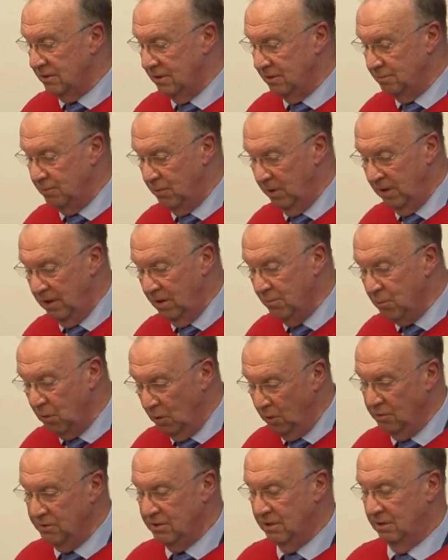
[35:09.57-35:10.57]
is pretty
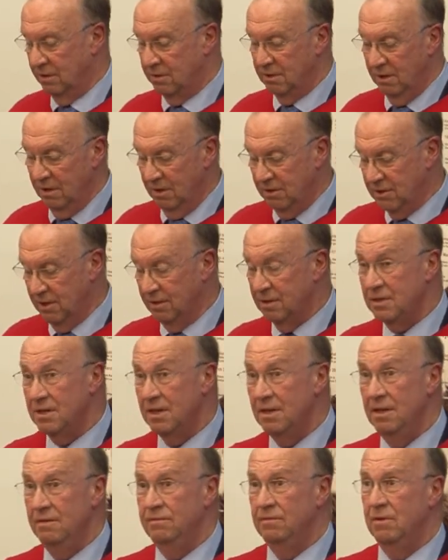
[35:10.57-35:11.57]
important to the
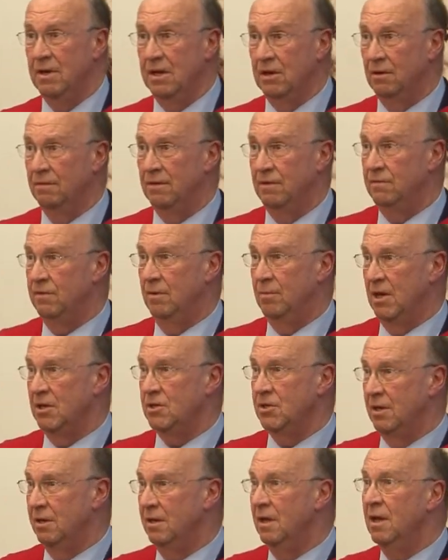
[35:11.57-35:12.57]
delivery of
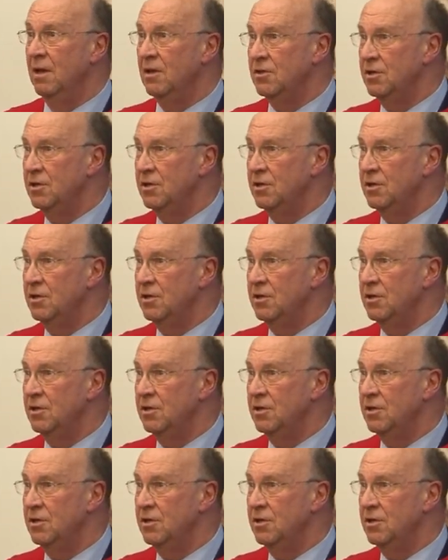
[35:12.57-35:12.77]
information